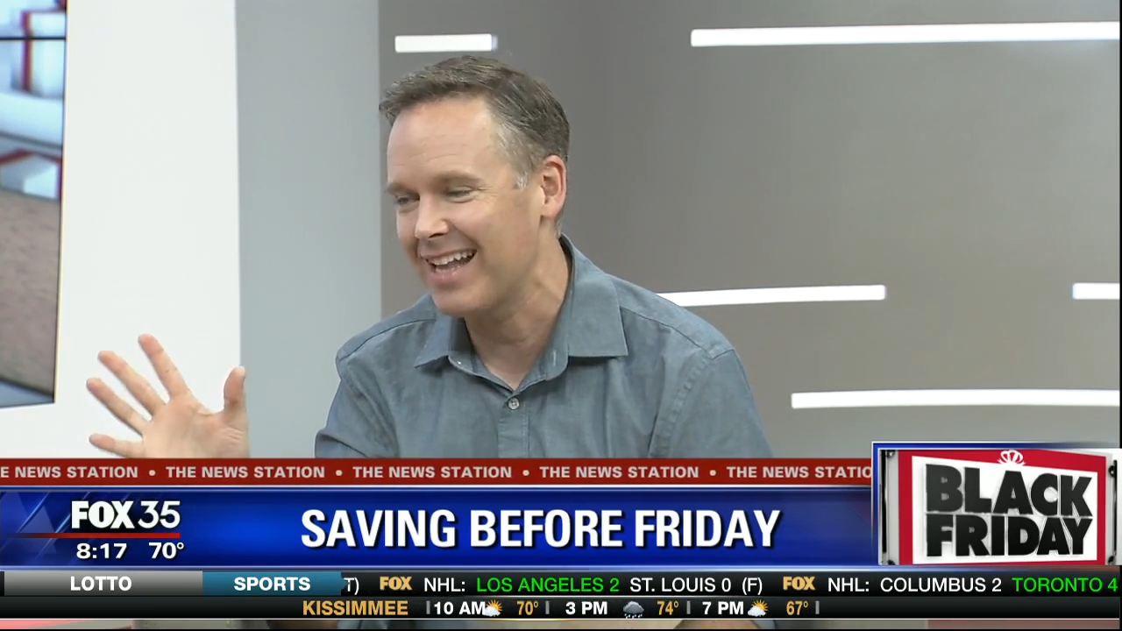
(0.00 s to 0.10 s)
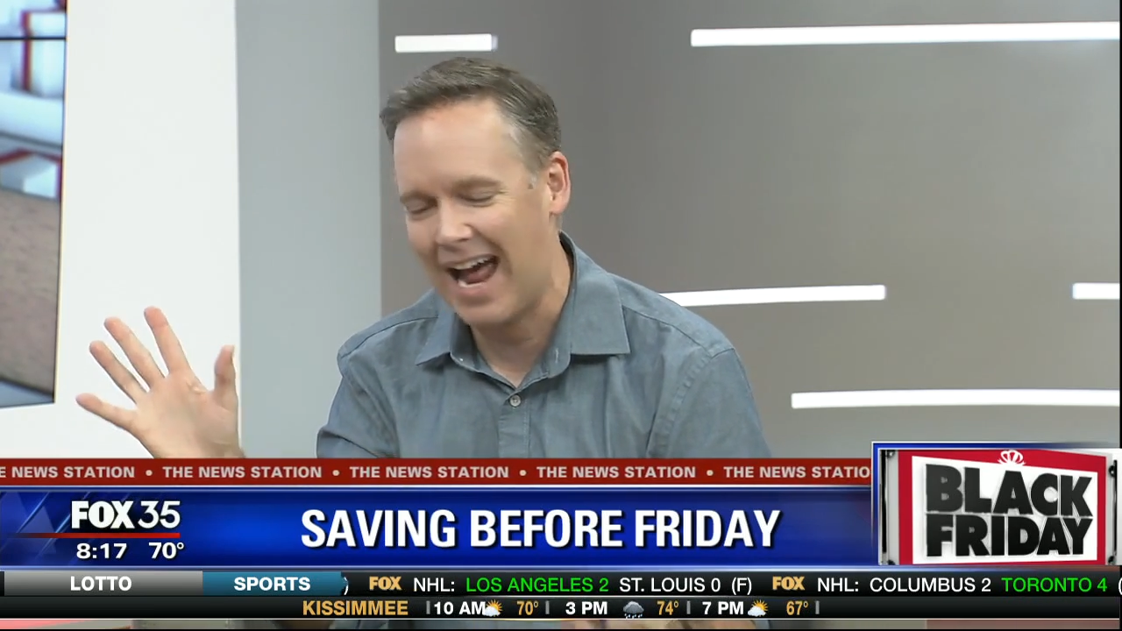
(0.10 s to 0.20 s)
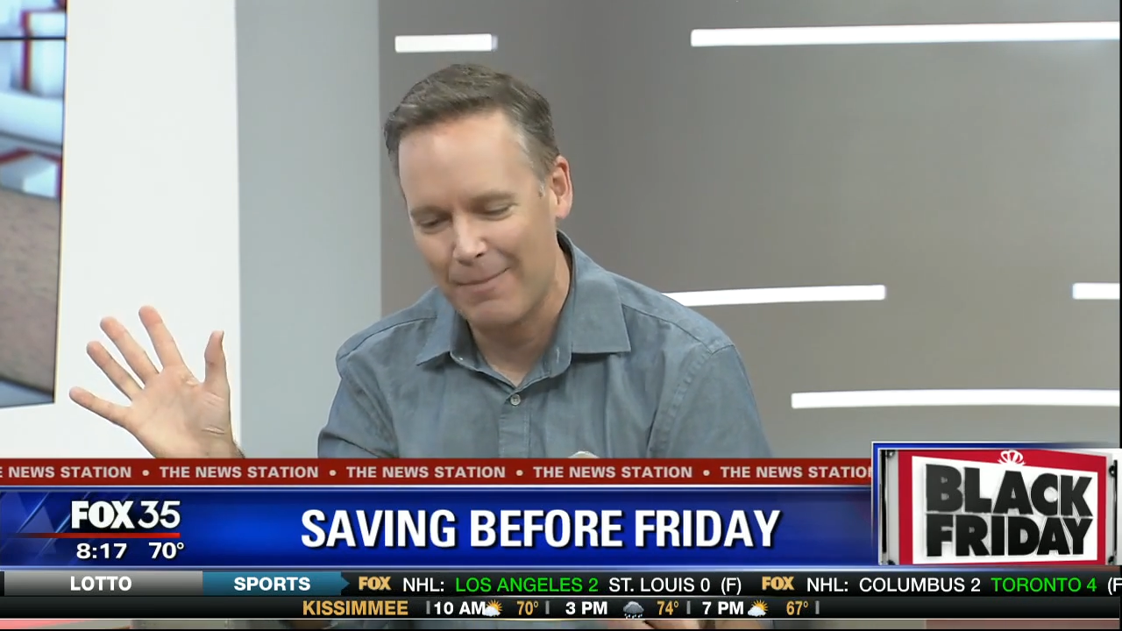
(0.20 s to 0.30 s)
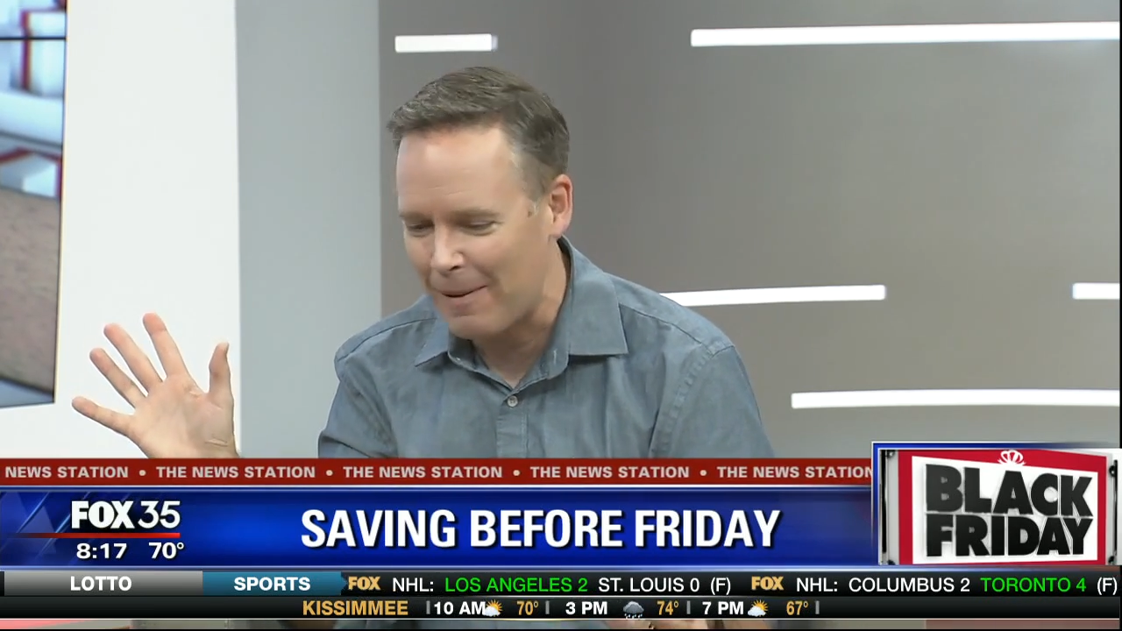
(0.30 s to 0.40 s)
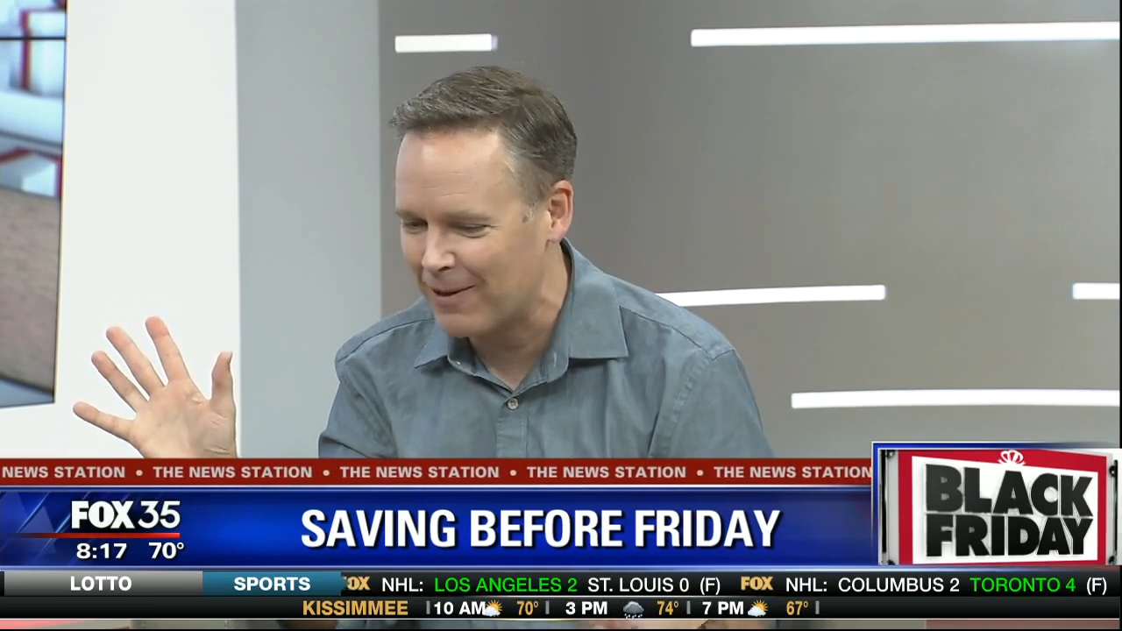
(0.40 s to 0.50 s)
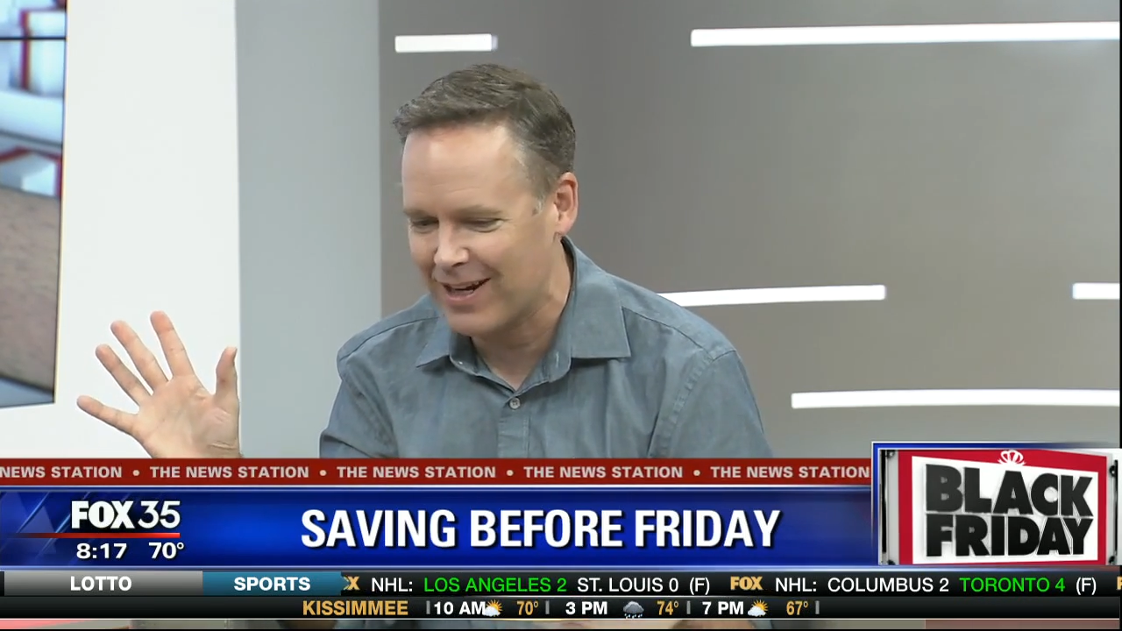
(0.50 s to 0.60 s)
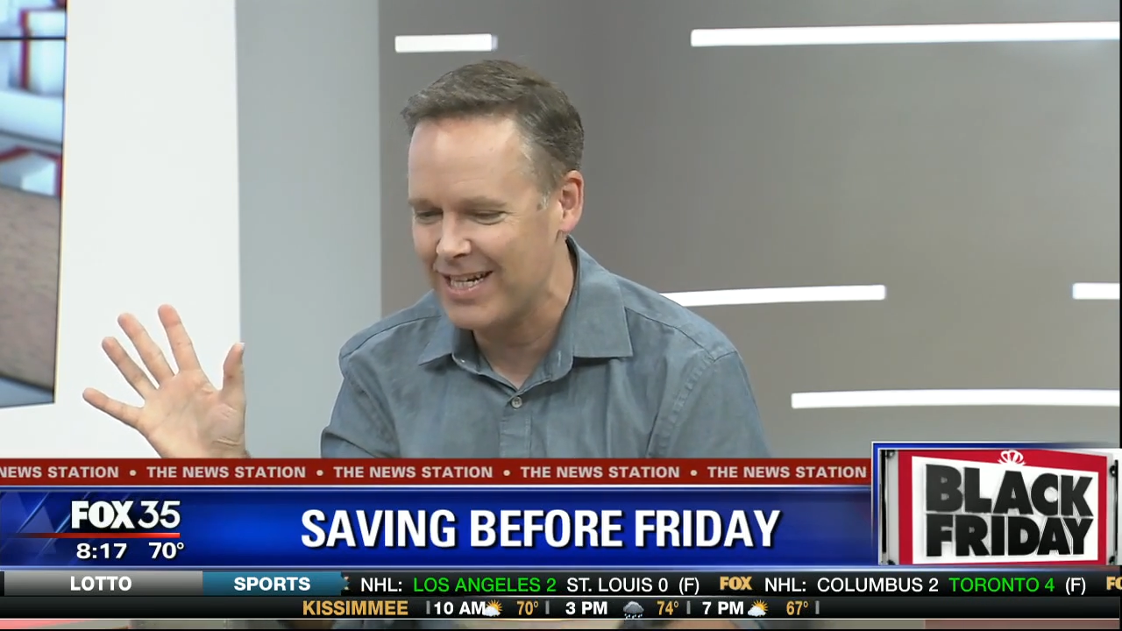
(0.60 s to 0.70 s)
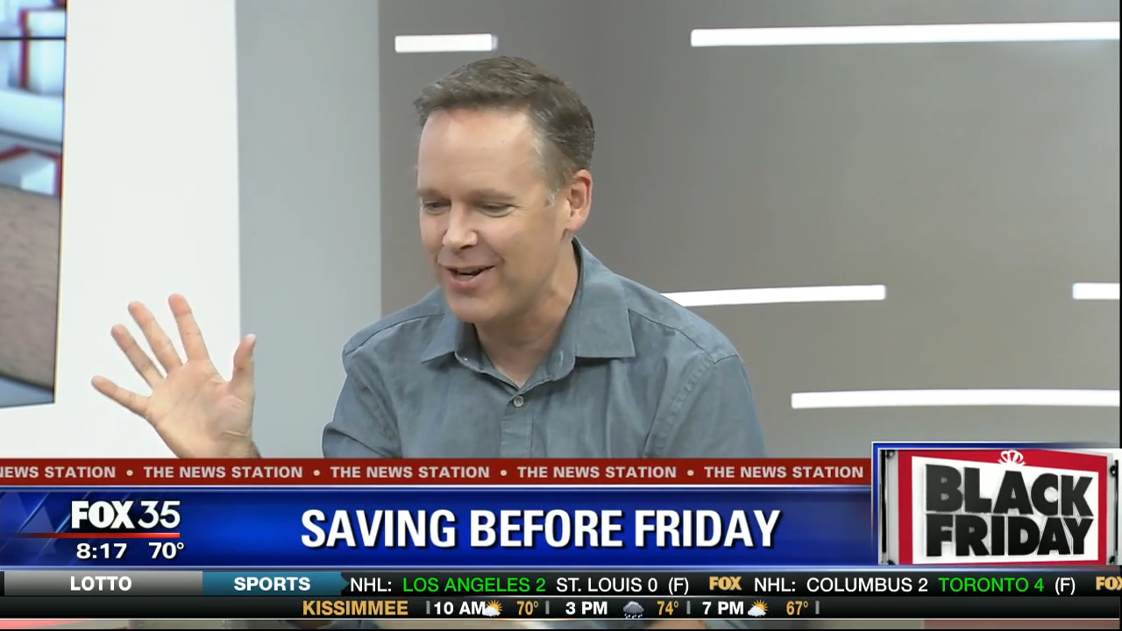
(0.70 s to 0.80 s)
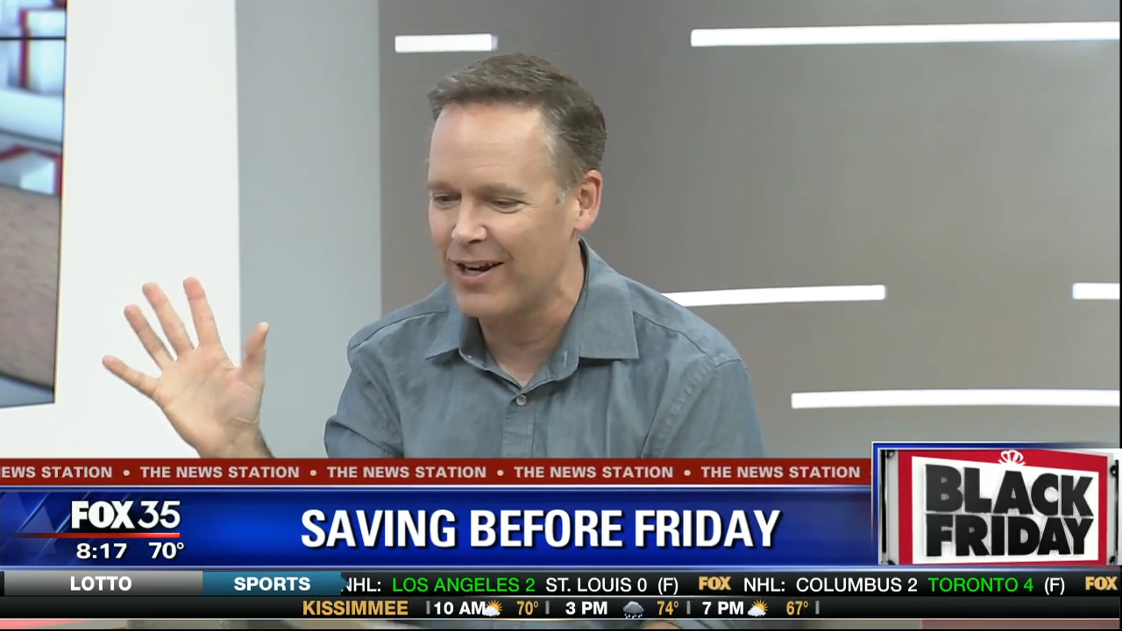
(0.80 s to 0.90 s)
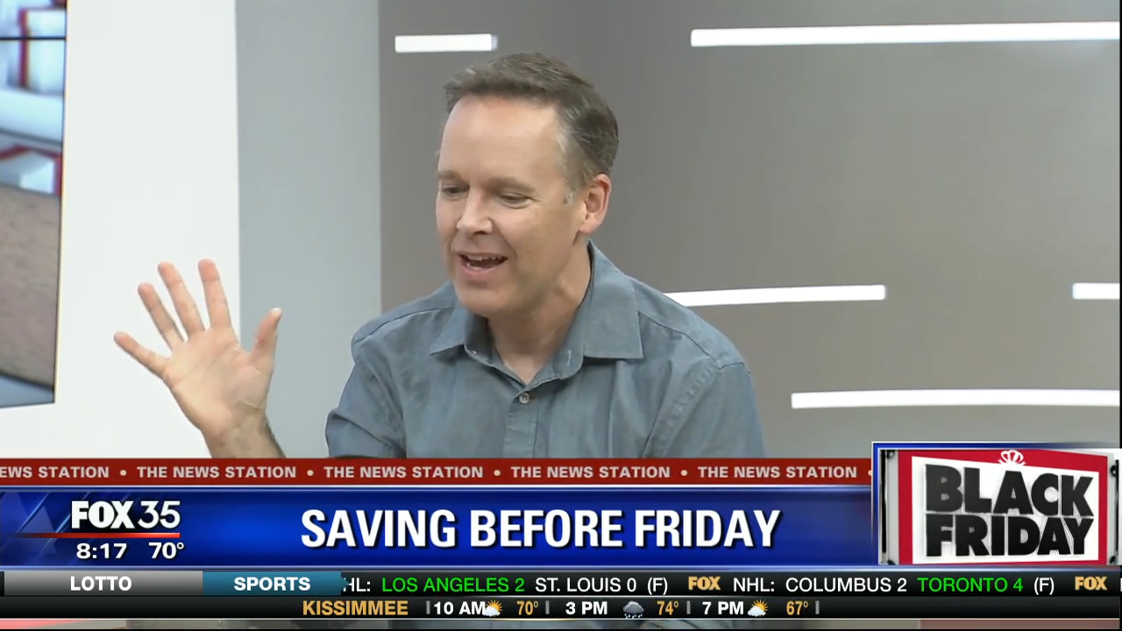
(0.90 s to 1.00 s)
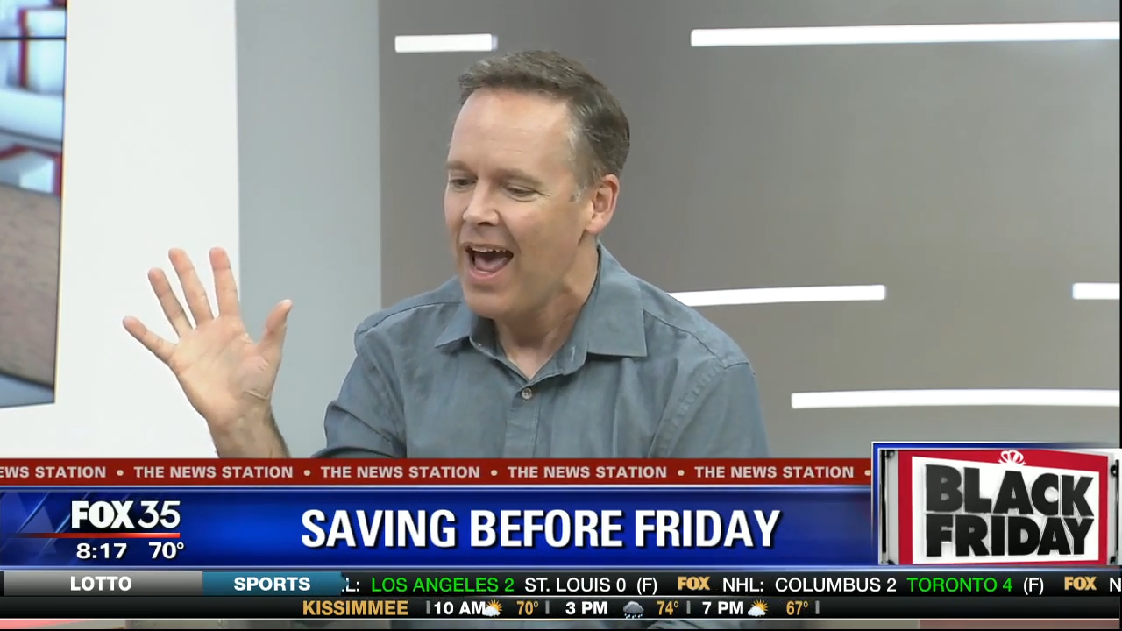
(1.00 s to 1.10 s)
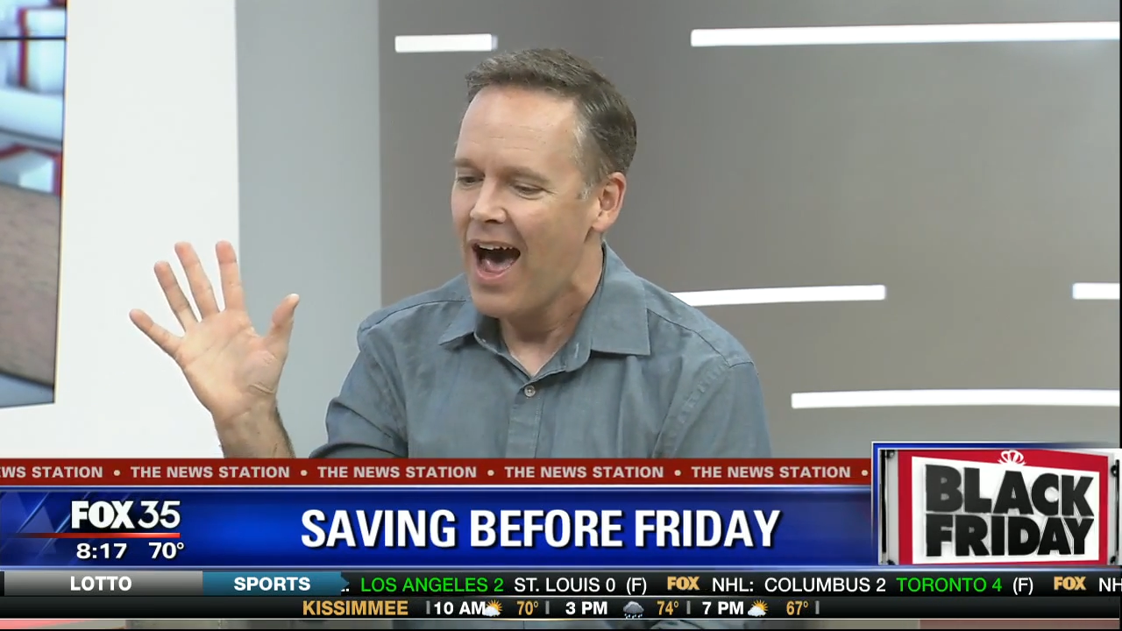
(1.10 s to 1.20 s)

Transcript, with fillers: a lot of people are going to do it.